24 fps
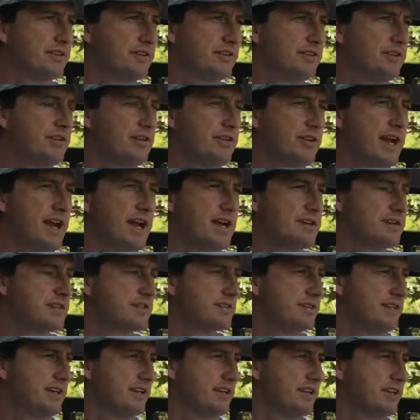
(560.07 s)
It's, you can't
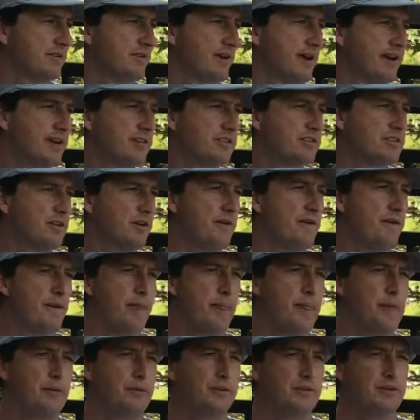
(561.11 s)
see it, right? Mm-hmm. So
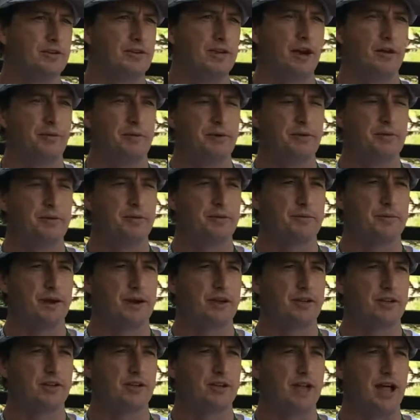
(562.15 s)
when you tell people
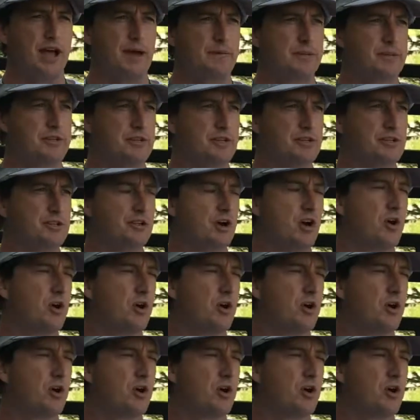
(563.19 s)
about climate change,